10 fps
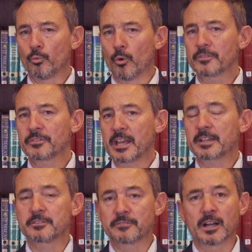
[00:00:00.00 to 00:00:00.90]
What that
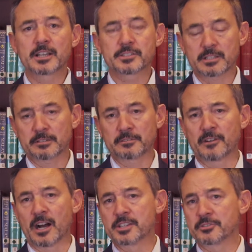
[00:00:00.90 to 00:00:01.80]

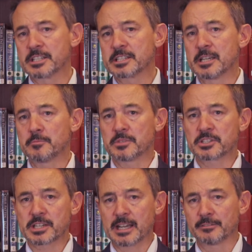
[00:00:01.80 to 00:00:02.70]
advisory team
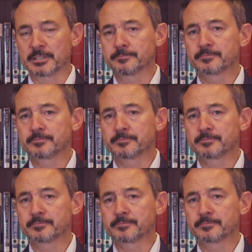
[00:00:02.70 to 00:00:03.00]
discovered